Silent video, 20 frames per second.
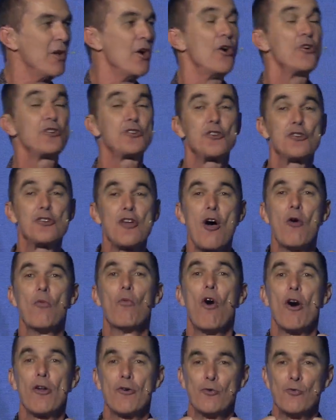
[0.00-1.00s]
who you don't
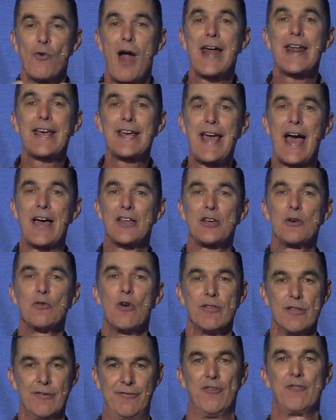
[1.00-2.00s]
want running at you
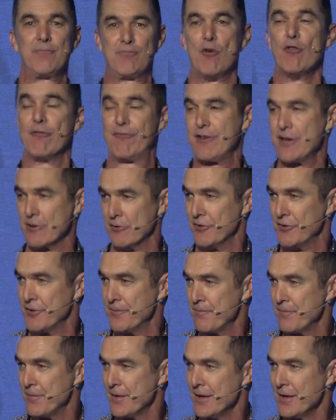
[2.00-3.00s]
on the football field.
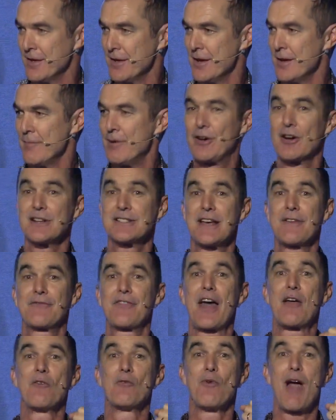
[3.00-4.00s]
Because if
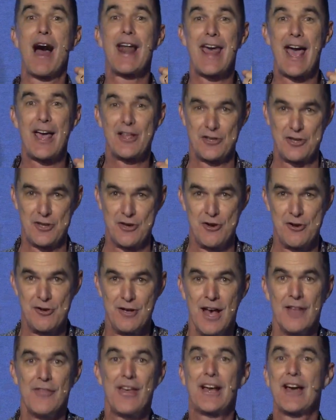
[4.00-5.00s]
they run at you,
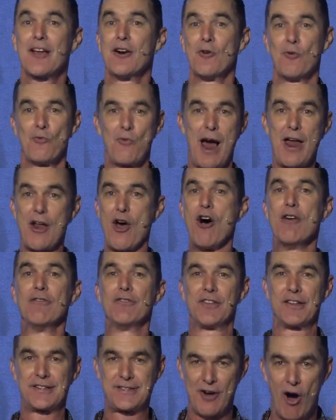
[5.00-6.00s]
they're going to run over
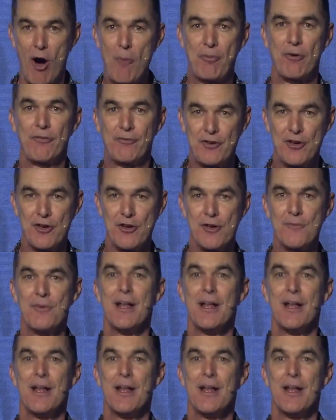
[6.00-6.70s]
the top of you